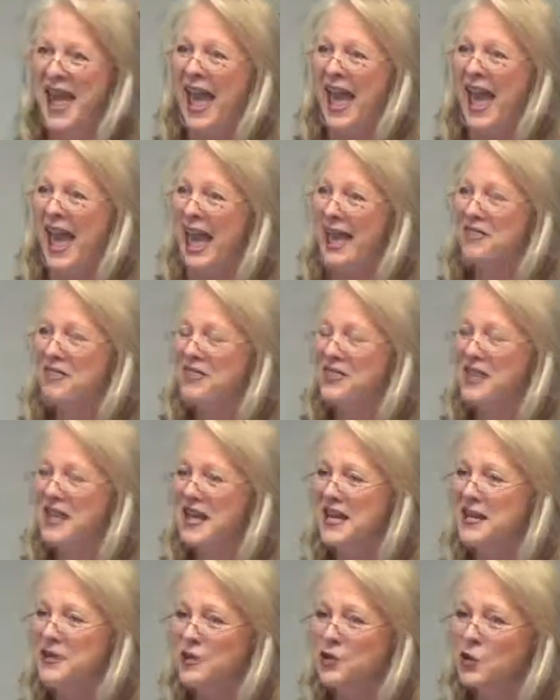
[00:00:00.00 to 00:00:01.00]
And
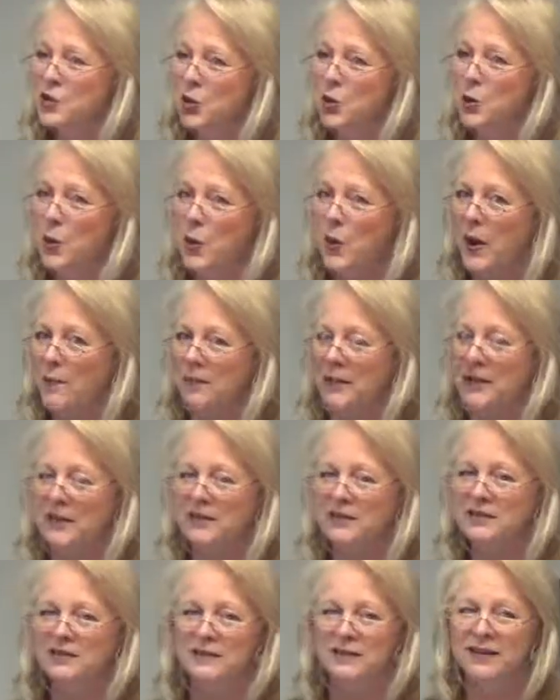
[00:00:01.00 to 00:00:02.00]
these 2
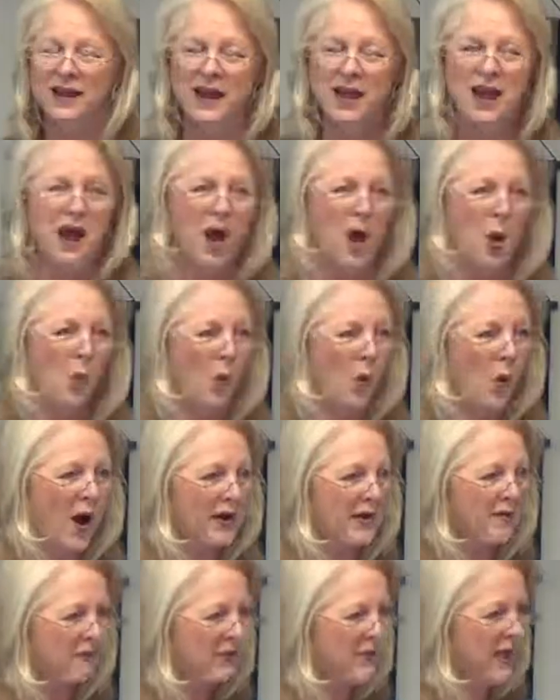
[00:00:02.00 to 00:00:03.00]
women, one
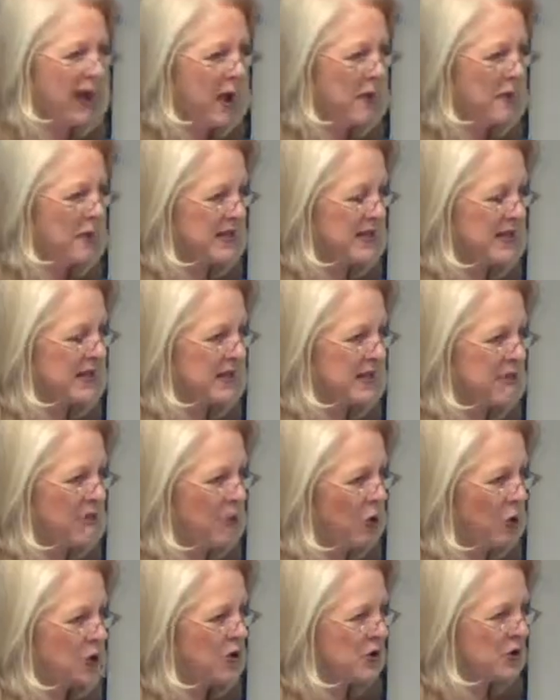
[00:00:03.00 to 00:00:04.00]
of them is
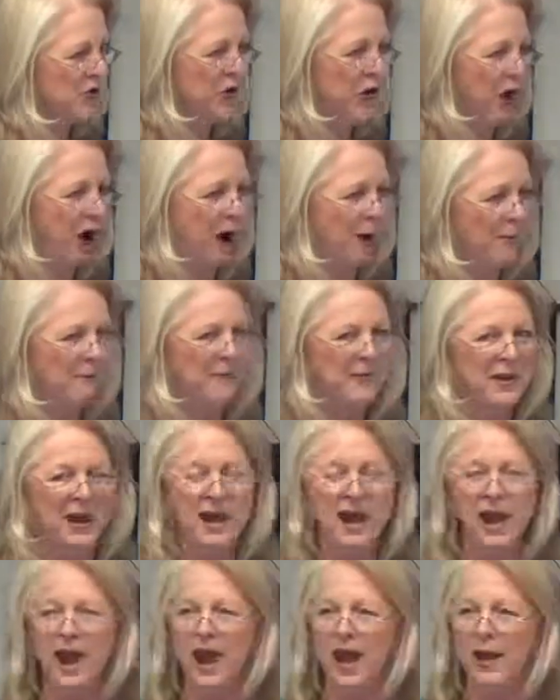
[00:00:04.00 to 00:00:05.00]
divorced from,
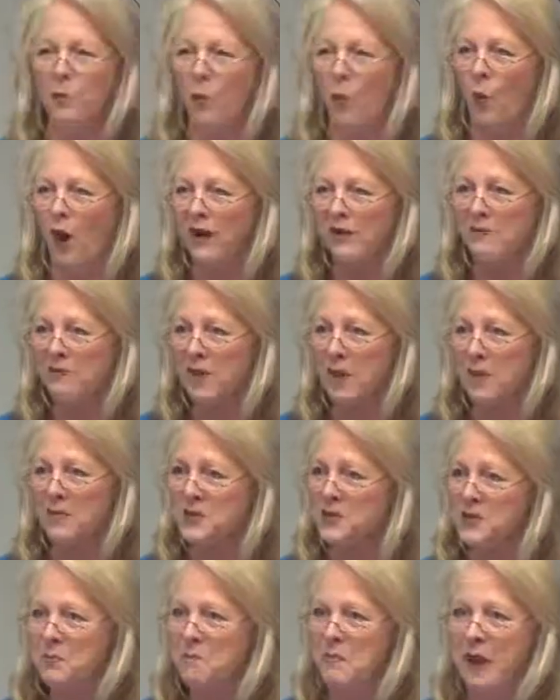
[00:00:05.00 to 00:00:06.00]
and one of them
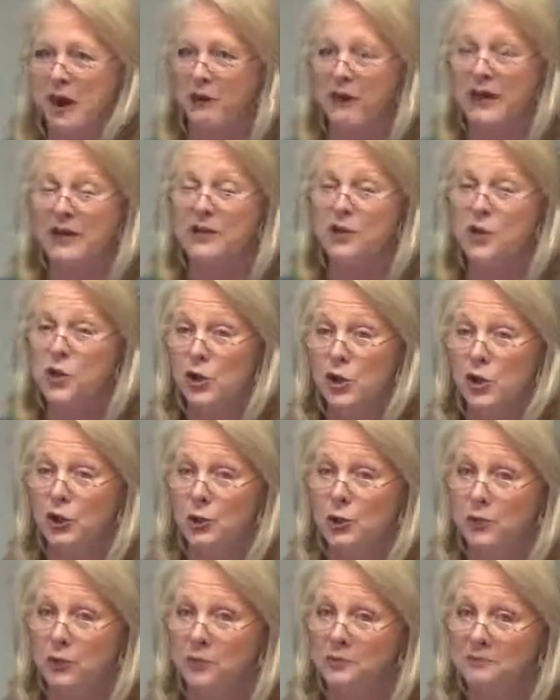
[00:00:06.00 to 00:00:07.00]
is married
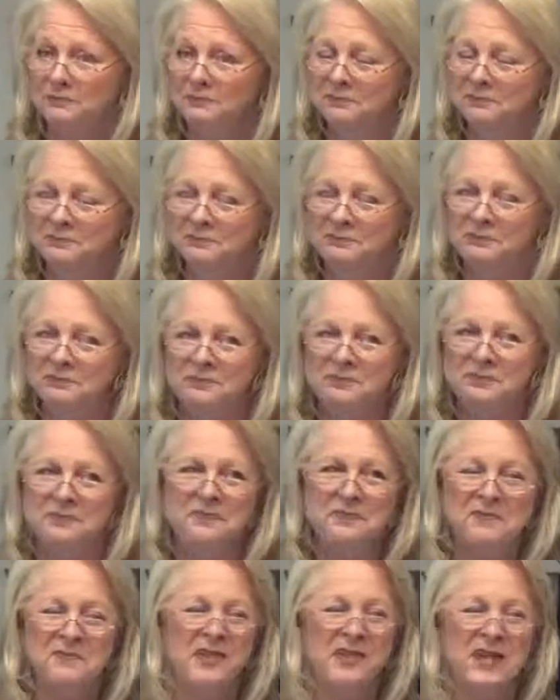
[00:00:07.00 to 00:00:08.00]
to,
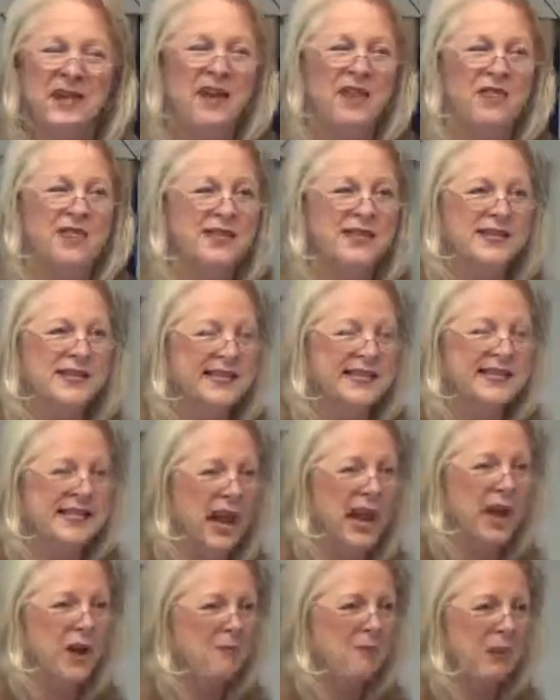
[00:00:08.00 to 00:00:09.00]
the
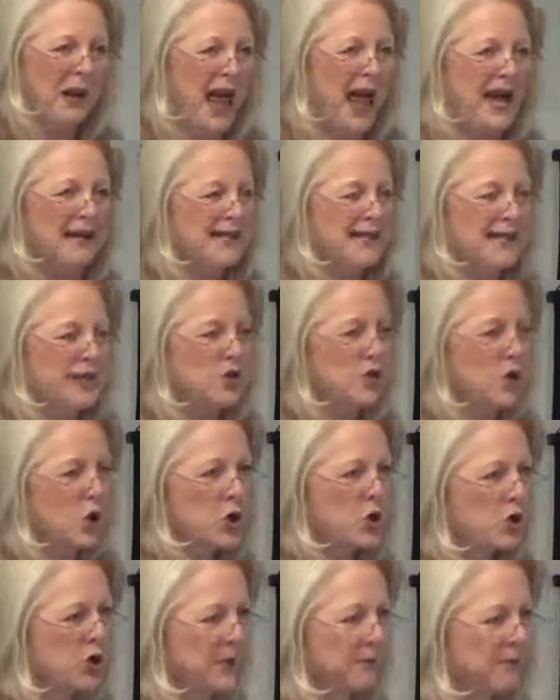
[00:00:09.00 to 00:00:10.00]
same plastic
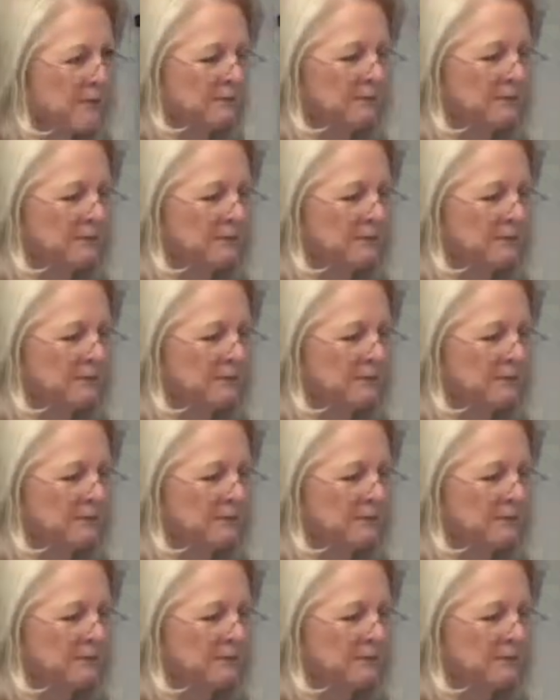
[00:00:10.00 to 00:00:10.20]
surgeon.